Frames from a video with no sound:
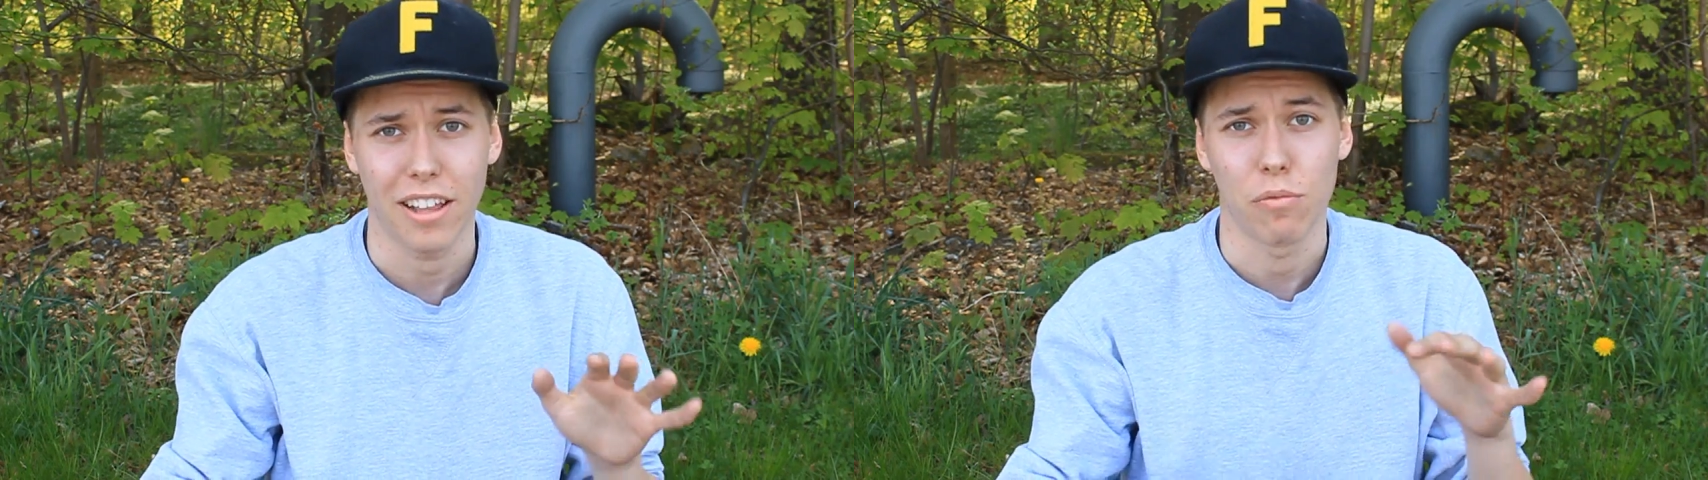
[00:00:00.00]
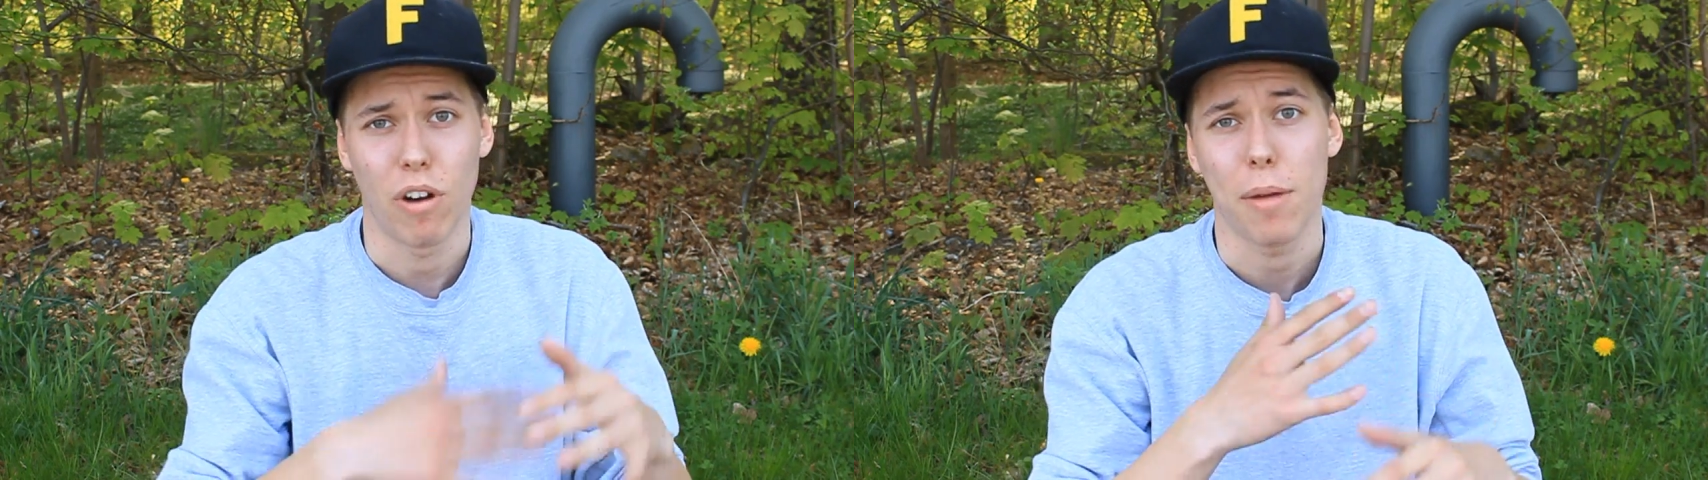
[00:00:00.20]

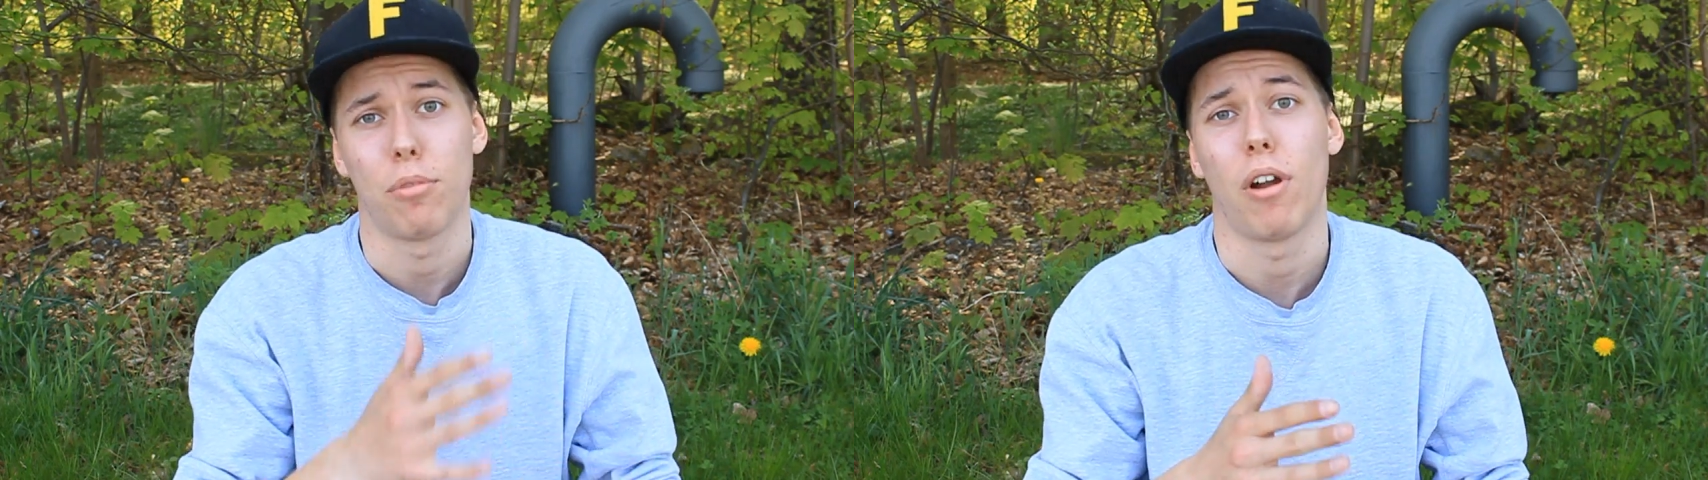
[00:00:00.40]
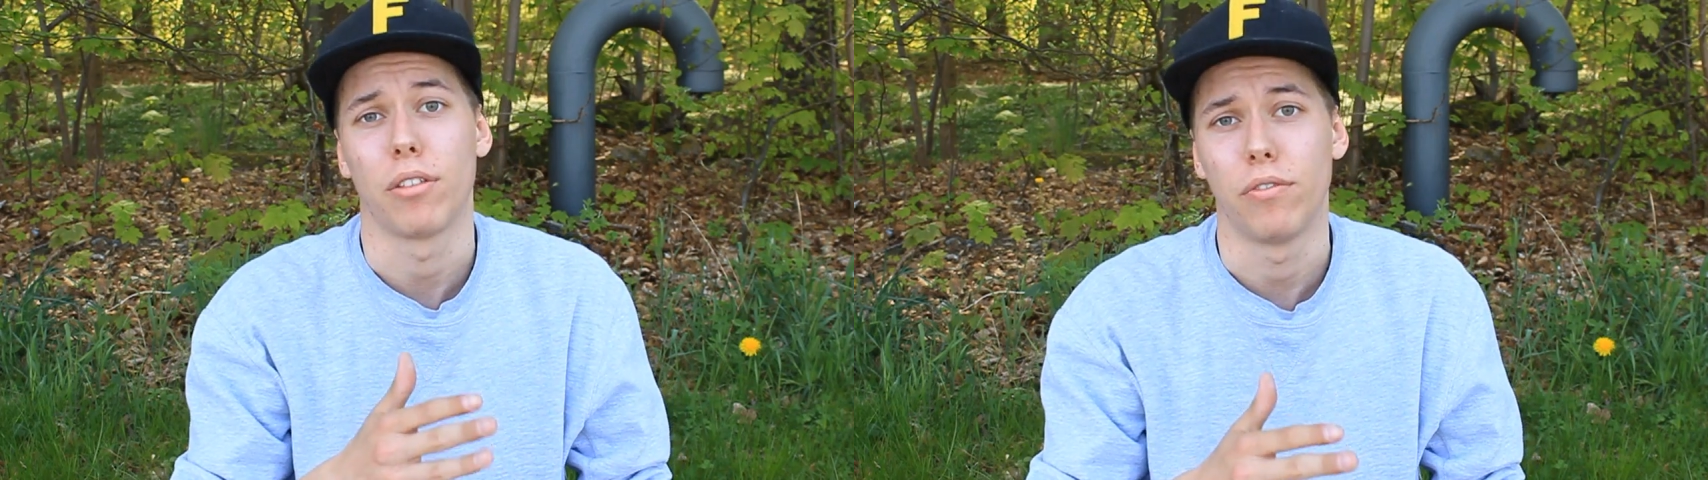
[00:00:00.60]
that wrap
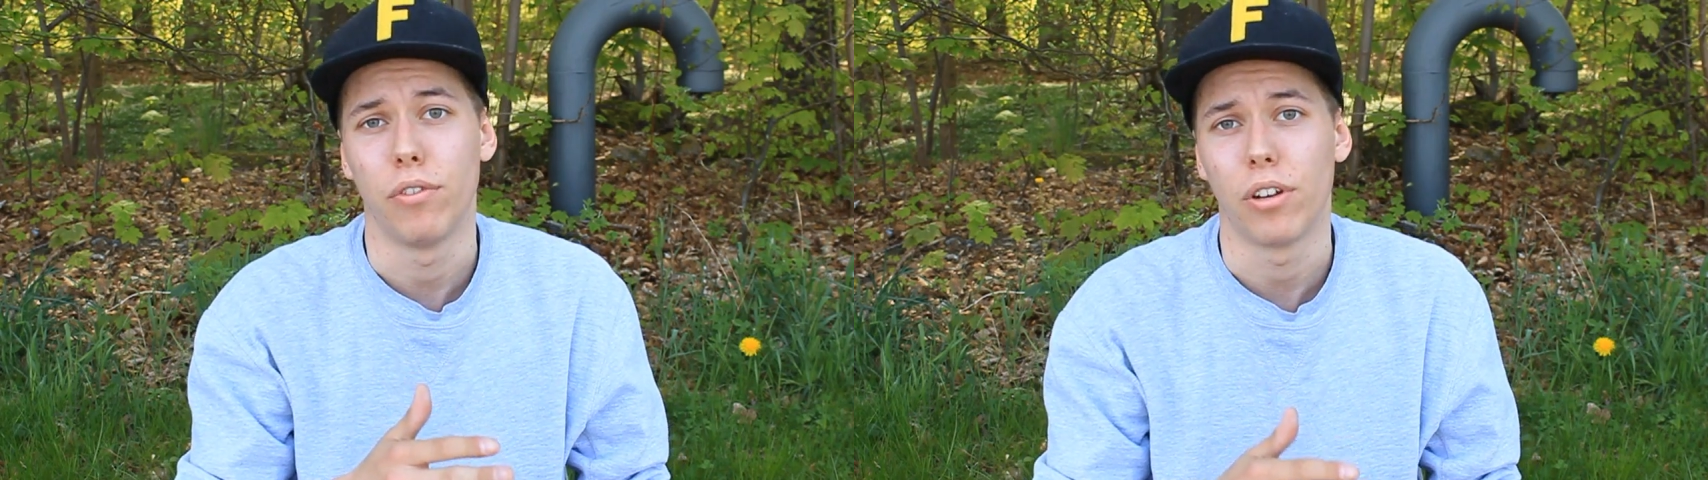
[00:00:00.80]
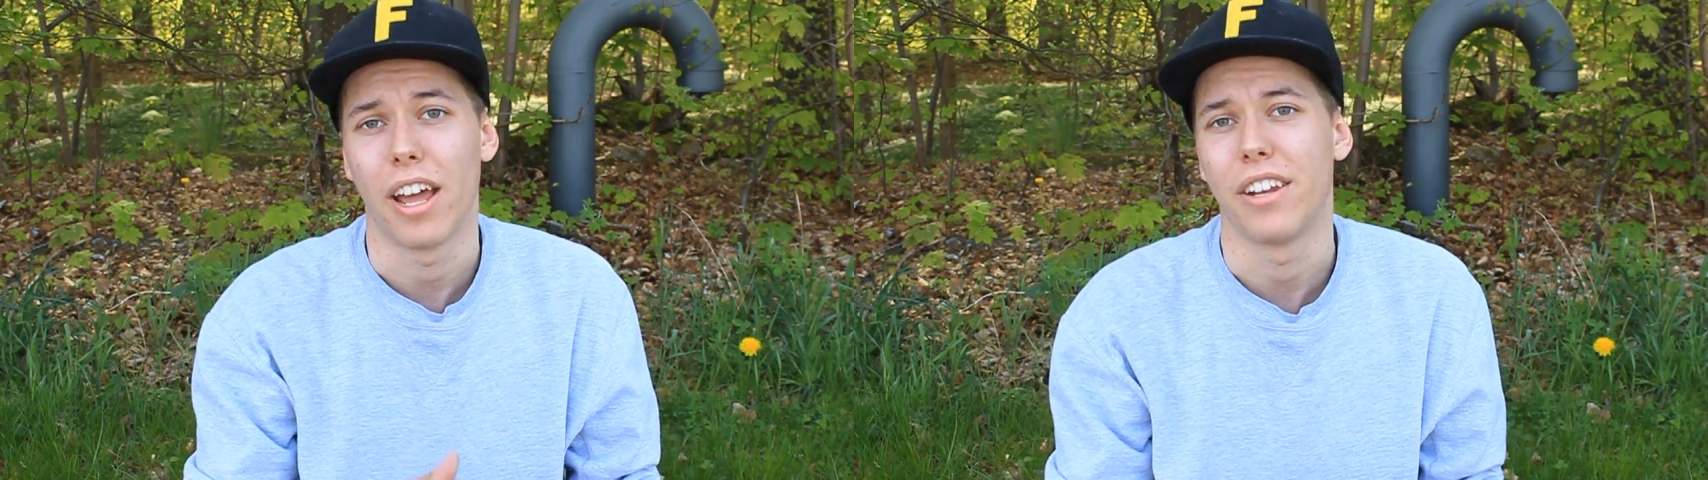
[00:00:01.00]
around the
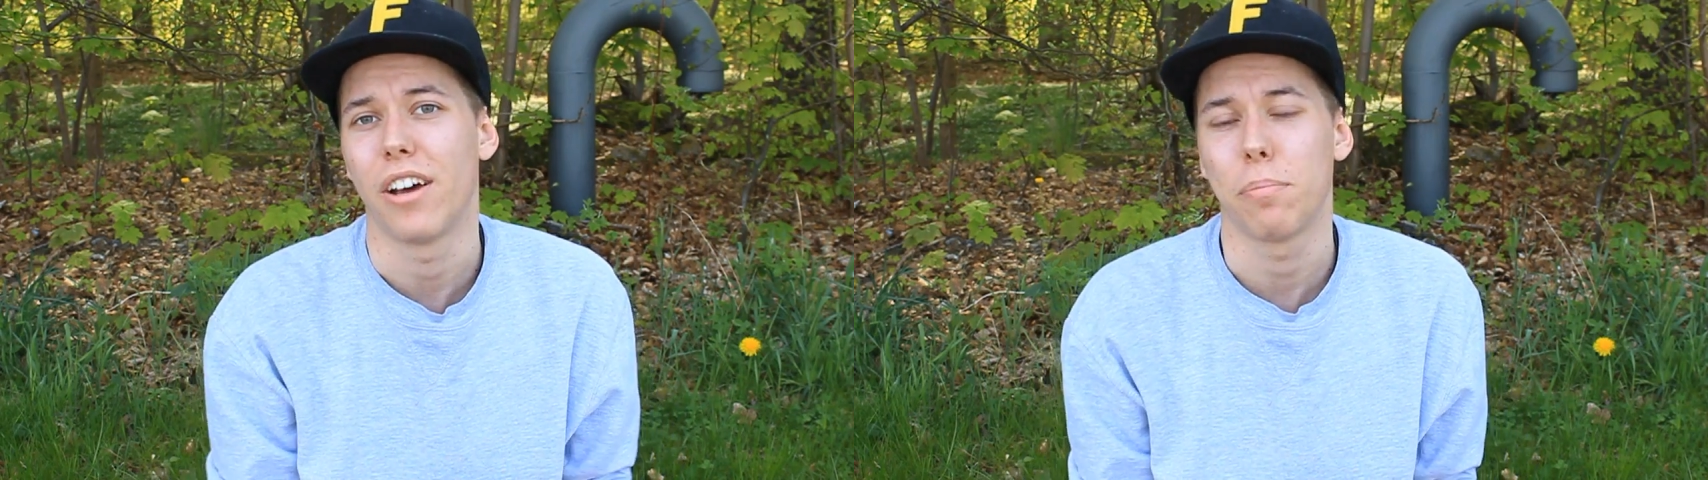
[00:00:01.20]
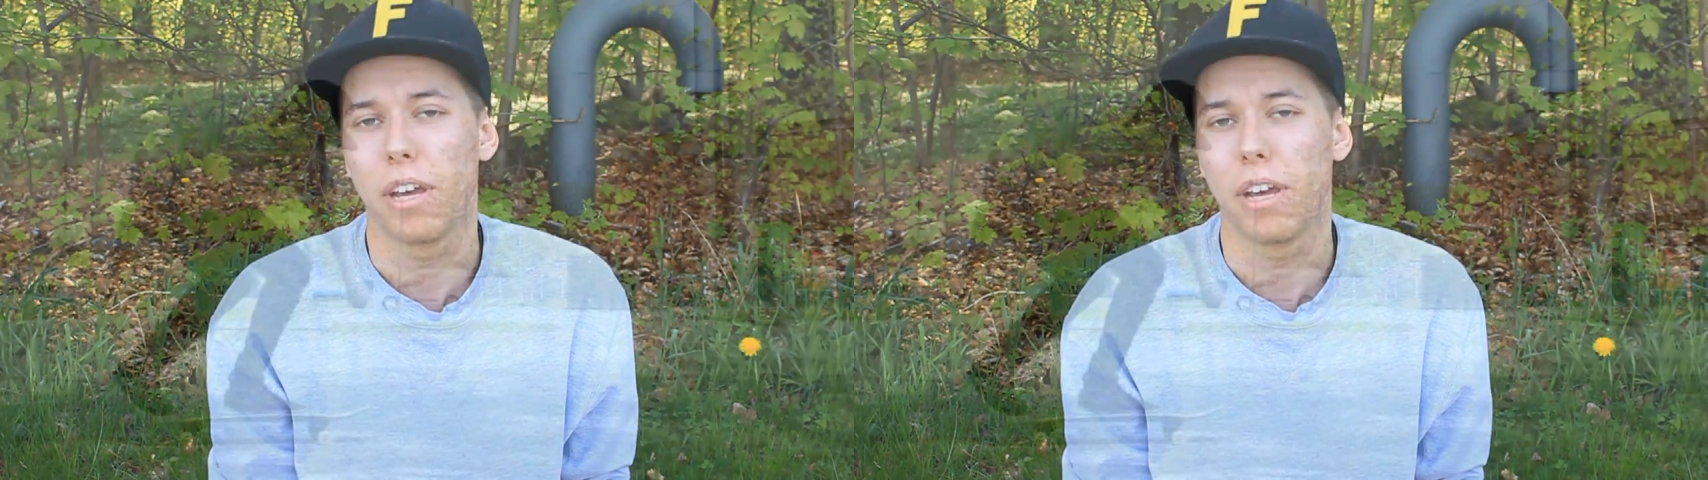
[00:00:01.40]
foot and not